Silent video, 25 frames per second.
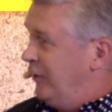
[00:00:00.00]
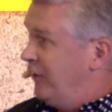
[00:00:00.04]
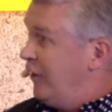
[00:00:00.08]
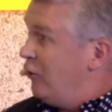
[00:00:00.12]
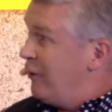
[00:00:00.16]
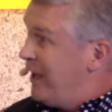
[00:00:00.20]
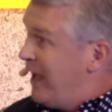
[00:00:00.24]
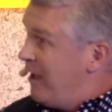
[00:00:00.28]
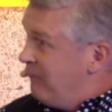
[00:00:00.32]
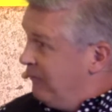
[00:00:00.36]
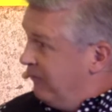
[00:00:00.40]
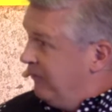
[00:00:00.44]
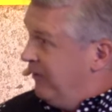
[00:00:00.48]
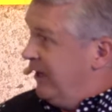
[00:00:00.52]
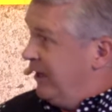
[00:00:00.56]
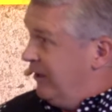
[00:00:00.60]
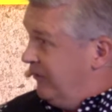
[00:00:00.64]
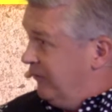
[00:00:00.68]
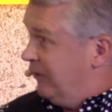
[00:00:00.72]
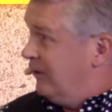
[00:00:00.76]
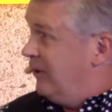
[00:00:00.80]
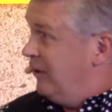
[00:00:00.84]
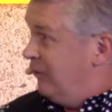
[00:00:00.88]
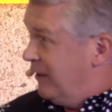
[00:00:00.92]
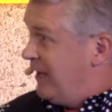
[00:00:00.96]
they'll get
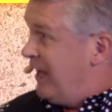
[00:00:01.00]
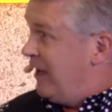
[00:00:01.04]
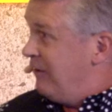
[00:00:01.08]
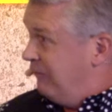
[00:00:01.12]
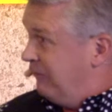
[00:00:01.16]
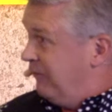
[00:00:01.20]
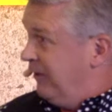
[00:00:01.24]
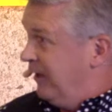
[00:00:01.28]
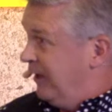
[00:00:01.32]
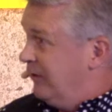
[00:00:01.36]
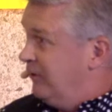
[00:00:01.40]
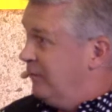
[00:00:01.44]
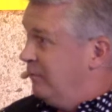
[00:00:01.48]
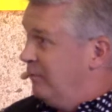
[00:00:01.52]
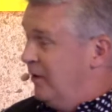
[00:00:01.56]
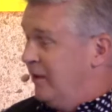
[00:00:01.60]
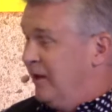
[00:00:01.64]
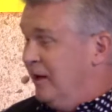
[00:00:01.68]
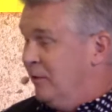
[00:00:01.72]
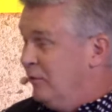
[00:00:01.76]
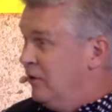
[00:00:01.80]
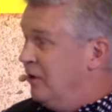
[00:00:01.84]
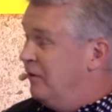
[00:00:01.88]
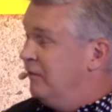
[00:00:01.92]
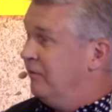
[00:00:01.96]
fit, but
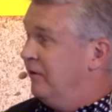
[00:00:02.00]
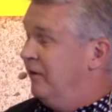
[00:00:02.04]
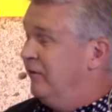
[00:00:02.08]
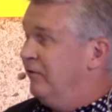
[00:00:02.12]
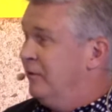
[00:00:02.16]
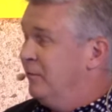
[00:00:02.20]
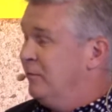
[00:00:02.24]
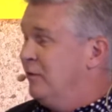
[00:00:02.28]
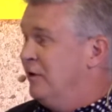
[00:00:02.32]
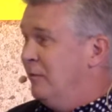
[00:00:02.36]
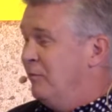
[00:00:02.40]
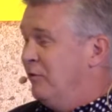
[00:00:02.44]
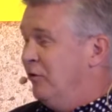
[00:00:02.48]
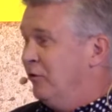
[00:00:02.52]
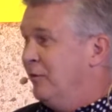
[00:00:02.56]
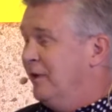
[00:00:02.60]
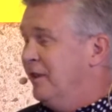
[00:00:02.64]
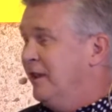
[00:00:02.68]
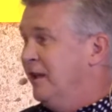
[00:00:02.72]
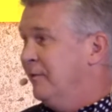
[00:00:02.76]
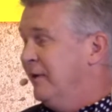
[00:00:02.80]
they weren't fit for purpose when they